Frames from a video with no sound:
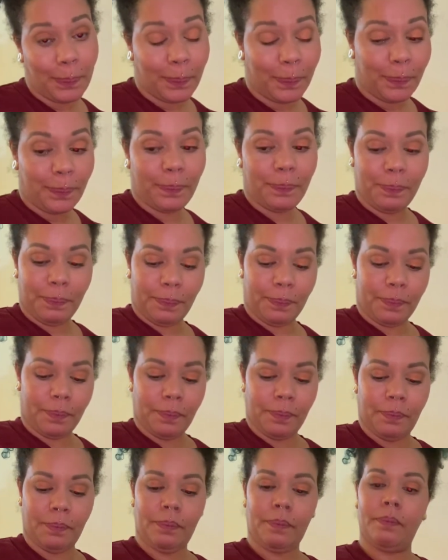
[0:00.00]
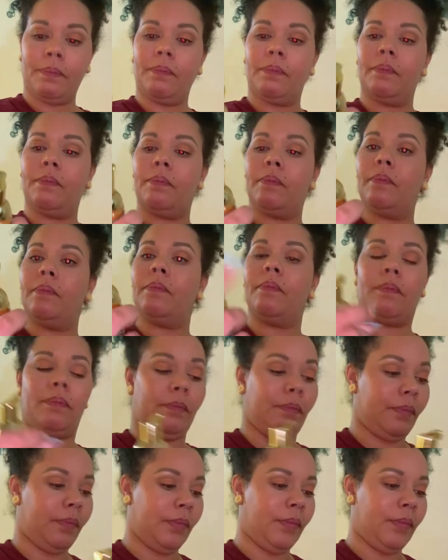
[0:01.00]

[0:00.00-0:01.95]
Nothing is said.